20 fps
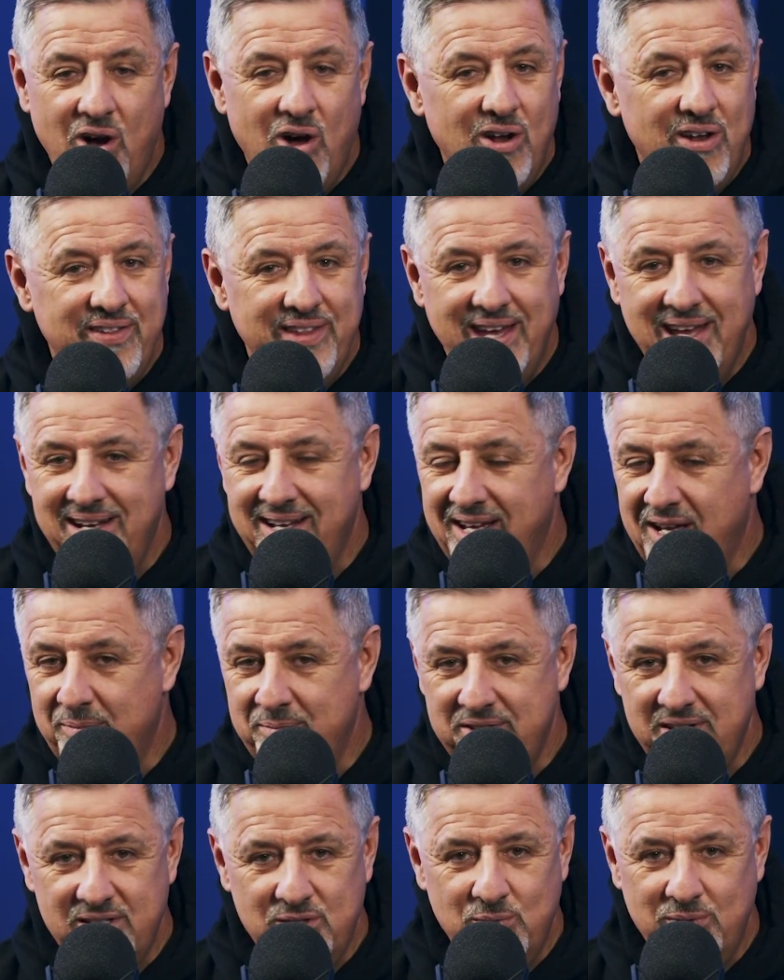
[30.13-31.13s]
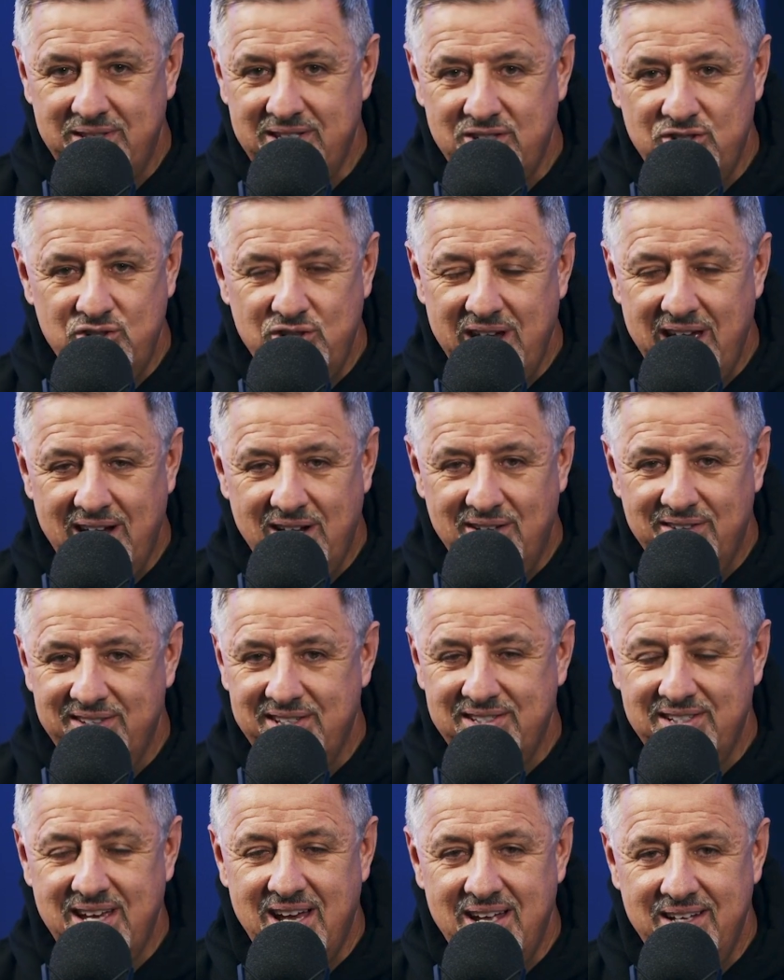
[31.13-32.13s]
All of that helps us with this channel and
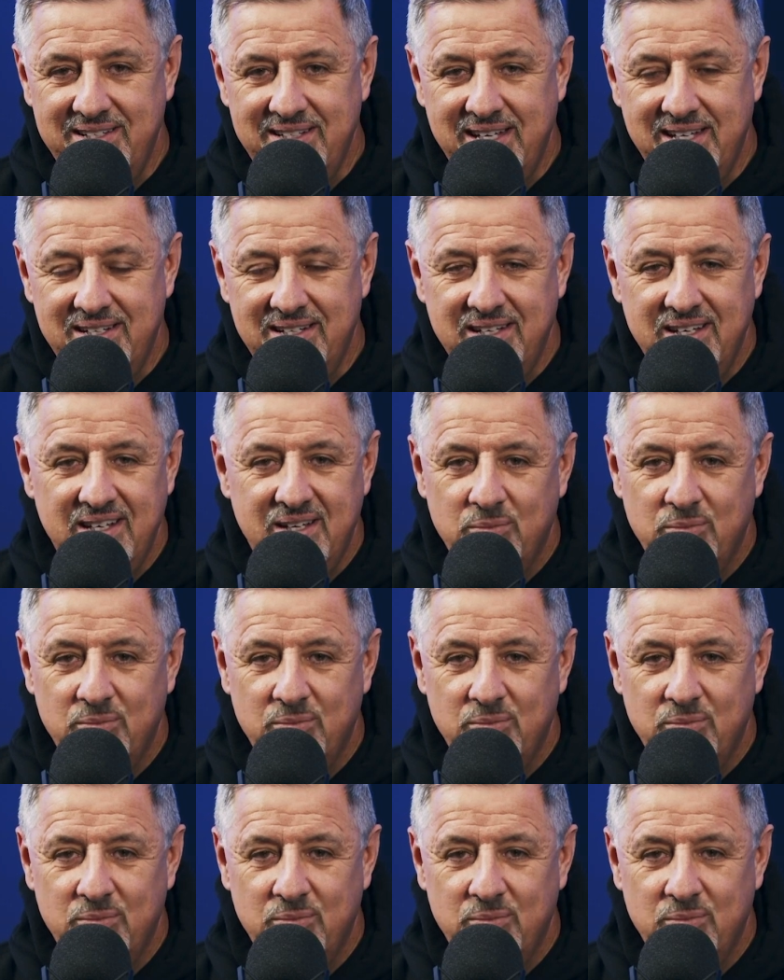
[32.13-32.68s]
this content.